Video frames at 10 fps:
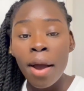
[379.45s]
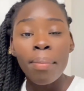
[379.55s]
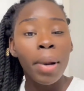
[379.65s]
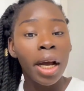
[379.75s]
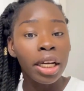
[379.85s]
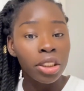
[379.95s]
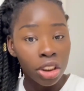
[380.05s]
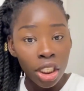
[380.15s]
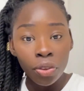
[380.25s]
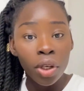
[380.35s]
but
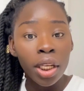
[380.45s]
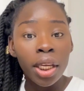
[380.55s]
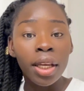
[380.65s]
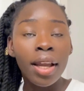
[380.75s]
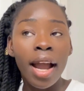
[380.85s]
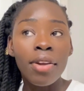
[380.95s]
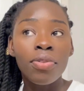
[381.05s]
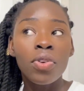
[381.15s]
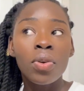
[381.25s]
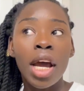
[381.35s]
generally I
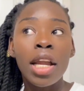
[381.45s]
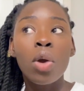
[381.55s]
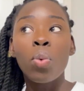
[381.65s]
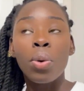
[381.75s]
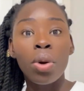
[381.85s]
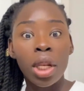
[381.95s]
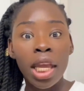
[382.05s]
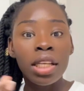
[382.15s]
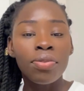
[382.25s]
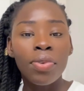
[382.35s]
feel like we
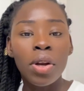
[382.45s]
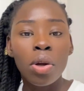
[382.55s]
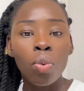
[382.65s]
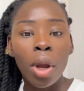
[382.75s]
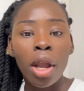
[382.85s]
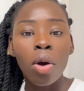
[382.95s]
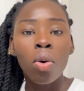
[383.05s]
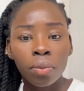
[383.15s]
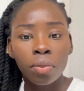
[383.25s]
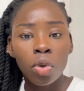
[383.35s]
relate very
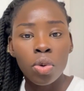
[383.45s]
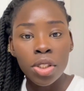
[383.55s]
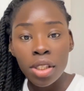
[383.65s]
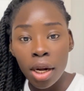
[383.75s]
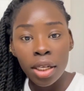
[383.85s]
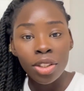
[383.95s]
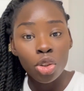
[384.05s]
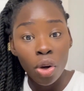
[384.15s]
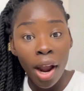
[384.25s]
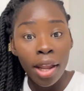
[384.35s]
well.
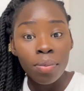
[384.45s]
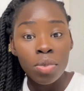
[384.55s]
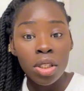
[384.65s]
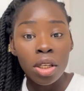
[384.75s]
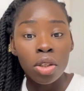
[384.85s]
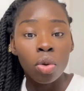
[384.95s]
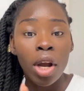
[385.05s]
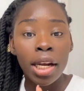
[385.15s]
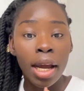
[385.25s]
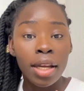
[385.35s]
Concerning tribes in
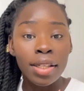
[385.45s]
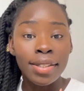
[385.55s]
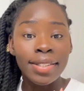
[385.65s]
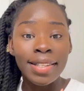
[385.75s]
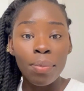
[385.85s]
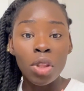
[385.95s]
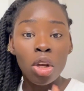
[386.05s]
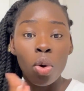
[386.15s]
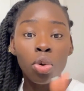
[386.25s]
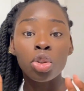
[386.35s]
Uganda is
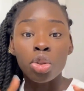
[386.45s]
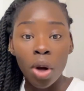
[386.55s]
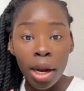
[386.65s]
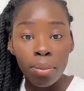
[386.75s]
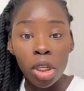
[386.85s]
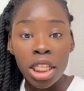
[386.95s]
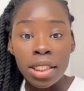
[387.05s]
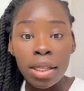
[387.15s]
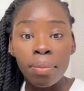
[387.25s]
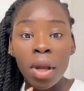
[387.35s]
something called
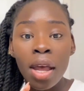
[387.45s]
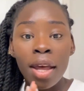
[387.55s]
tribalism.